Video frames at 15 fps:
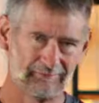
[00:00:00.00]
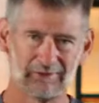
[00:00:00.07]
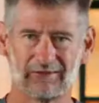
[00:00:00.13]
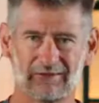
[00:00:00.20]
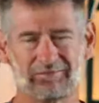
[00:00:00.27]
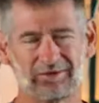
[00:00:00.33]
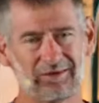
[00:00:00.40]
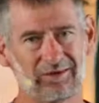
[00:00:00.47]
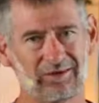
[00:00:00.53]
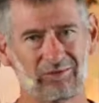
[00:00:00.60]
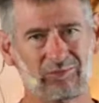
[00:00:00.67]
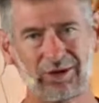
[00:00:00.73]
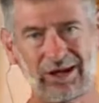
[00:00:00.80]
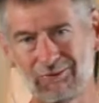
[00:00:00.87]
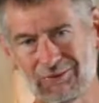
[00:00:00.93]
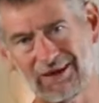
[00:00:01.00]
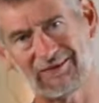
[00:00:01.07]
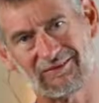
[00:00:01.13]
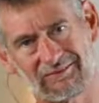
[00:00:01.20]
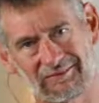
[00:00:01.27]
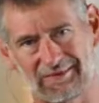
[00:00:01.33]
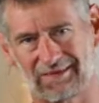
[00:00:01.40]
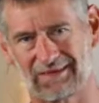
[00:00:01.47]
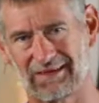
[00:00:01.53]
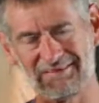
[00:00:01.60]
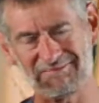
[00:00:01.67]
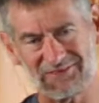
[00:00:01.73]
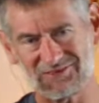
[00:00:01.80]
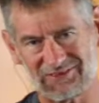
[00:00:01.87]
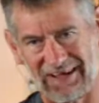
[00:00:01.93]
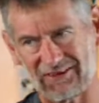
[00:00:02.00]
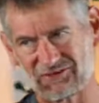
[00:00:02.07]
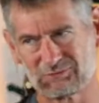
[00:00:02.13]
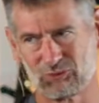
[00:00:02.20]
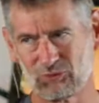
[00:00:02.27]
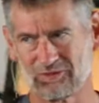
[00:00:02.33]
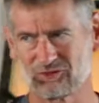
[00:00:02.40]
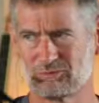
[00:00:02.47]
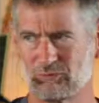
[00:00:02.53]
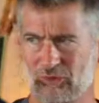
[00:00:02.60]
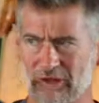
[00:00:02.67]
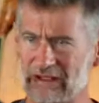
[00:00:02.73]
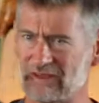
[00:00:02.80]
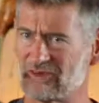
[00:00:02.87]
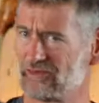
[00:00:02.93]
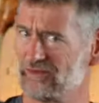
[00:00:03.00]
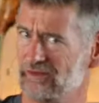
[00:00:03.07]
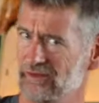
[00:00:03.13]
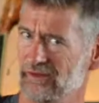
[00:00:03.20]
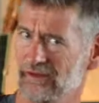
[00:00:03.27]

But what I want to emphasize more this morning is